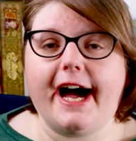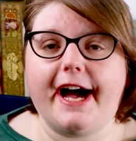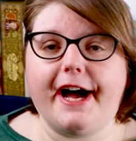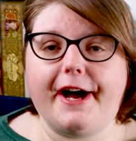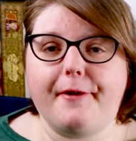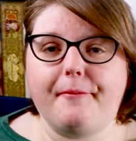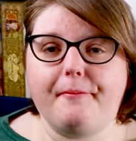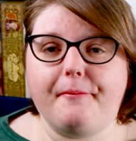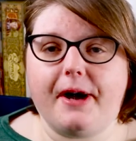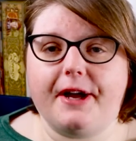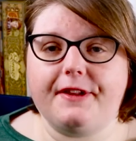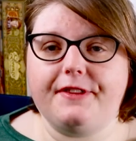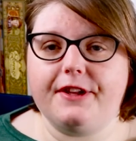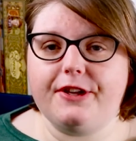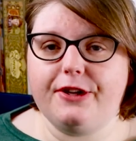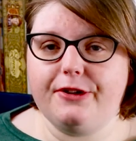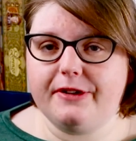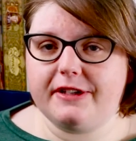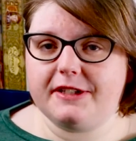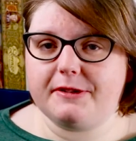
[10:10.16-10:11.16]
Um, and
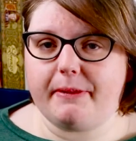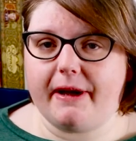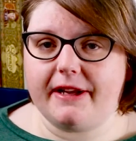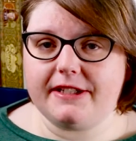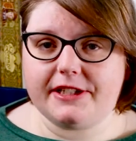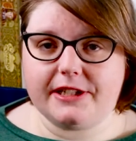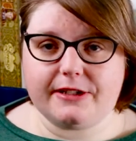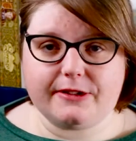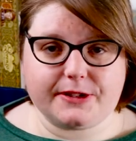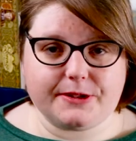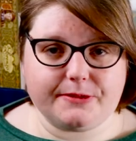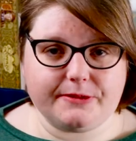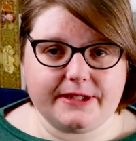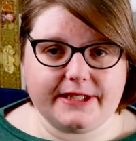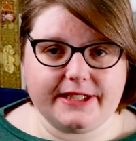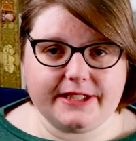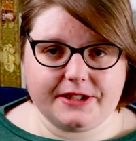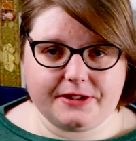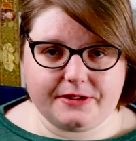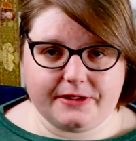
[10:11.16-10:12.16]
the new expansion looks
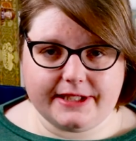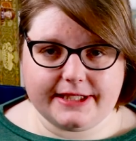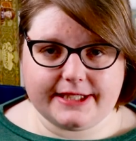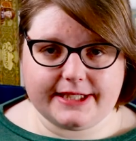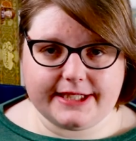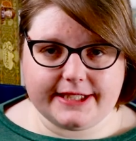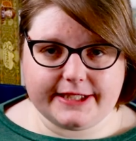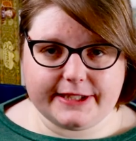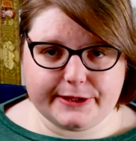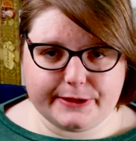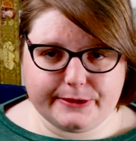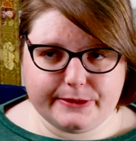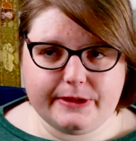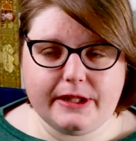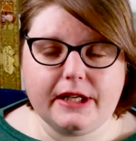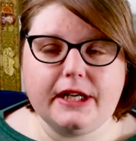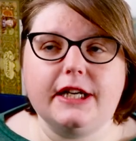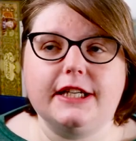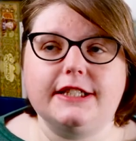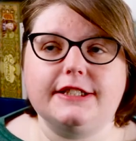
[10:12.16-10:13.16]
really interesting too.
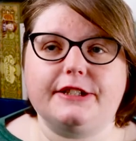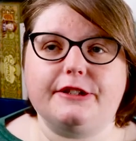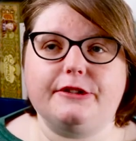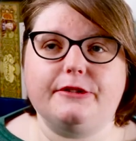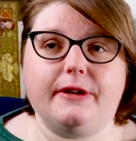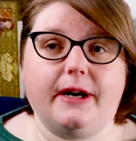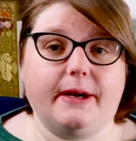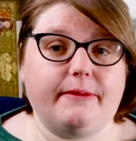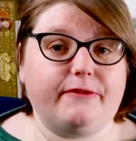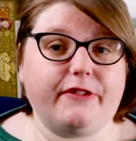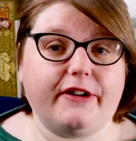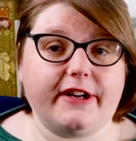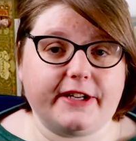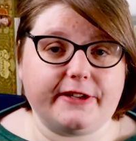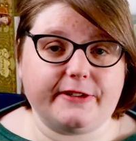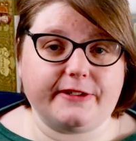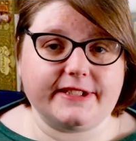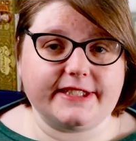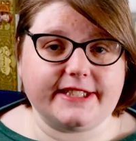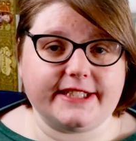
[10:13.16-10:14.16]
So I'm very
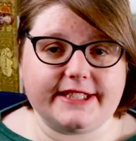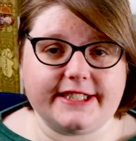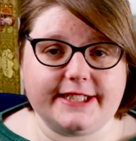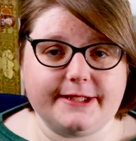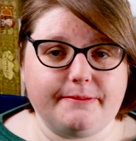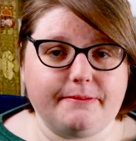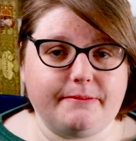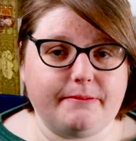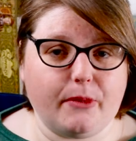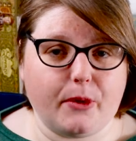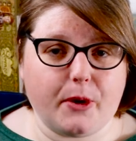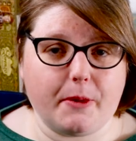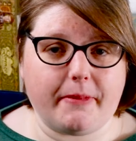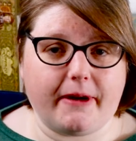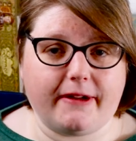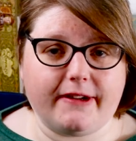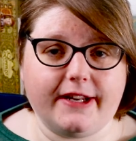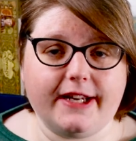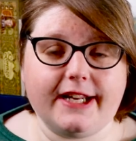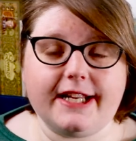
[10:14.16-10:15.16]
curious to see more
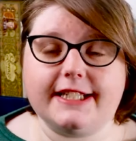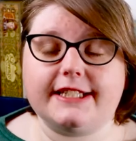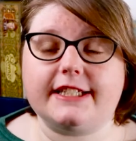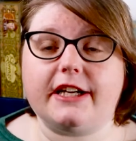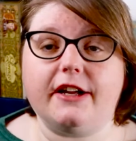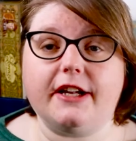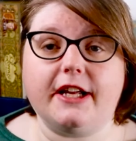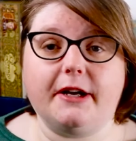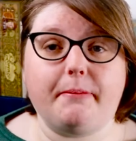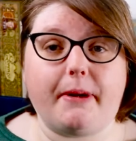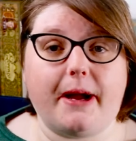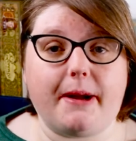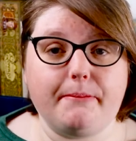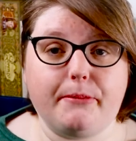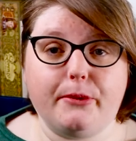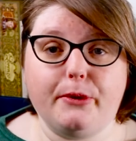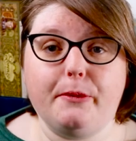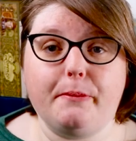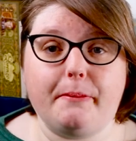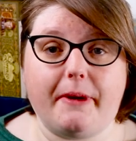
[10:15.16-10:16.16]
about it. It's got a
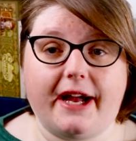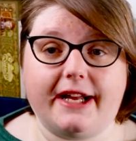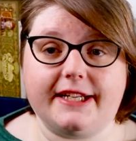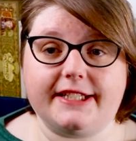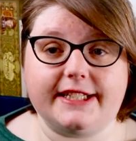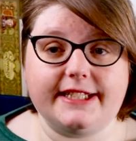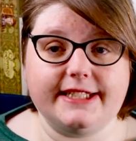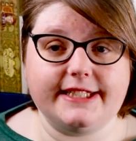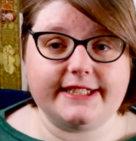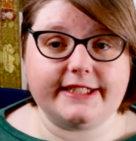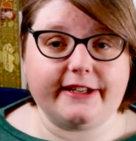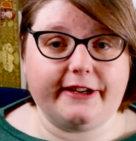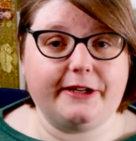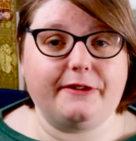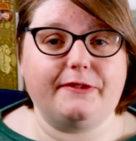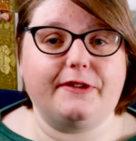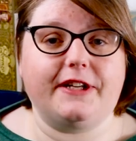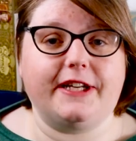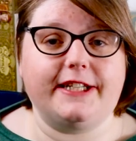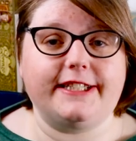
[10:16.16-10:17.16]
bamboo mat
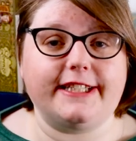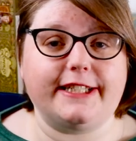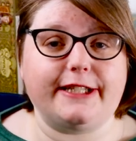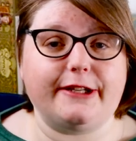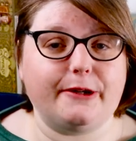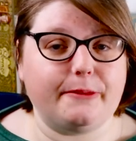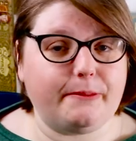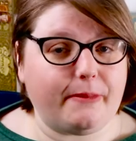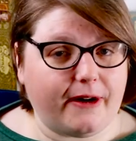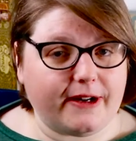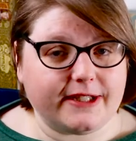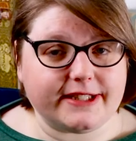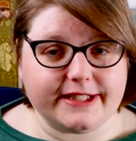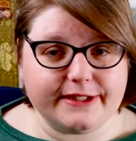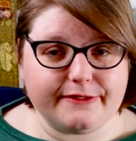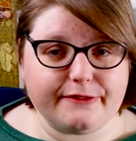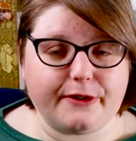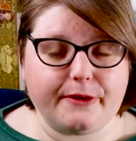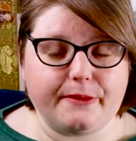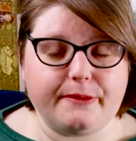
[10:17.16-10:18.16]
inside of it. I did an
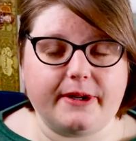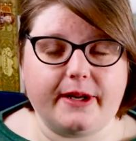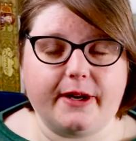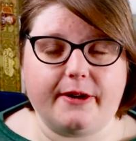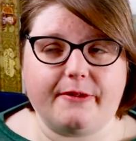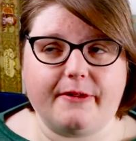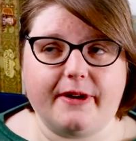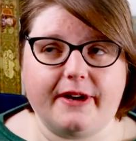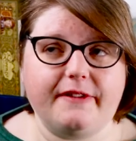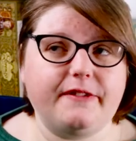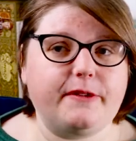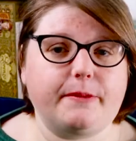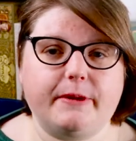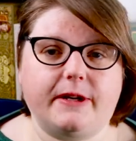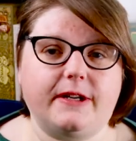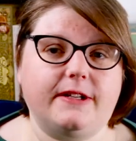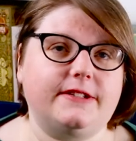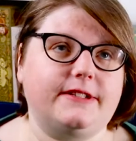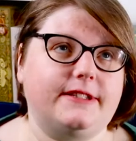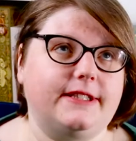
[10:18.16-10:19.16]
unboxing for it when it arrived
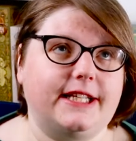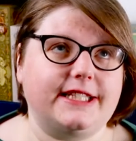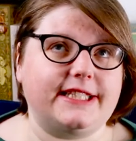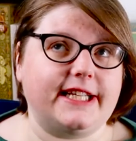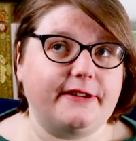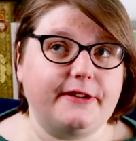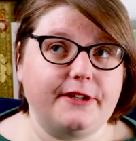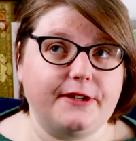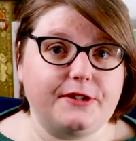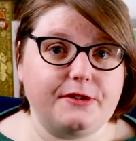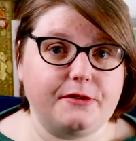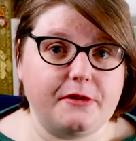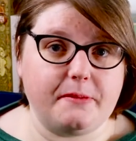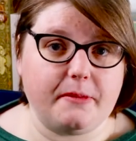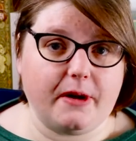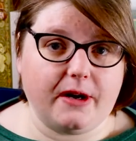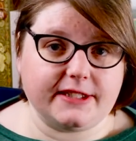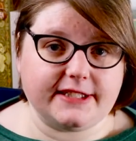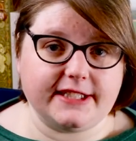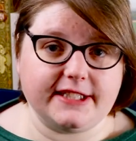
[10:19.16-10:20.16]
because that's how you do
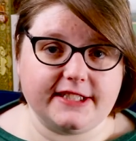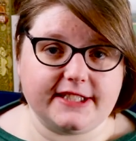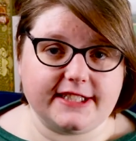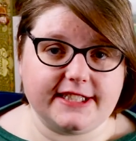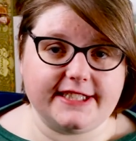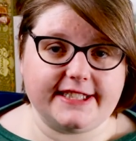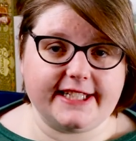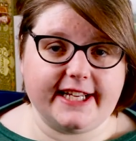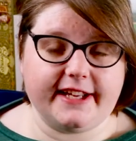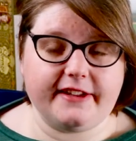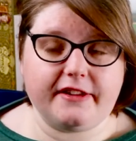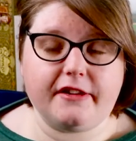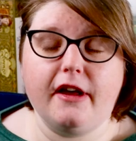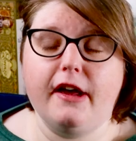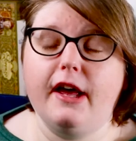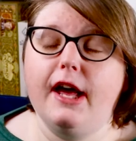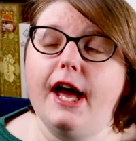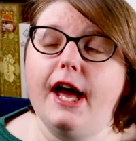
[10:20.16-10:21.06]
unboxings these days.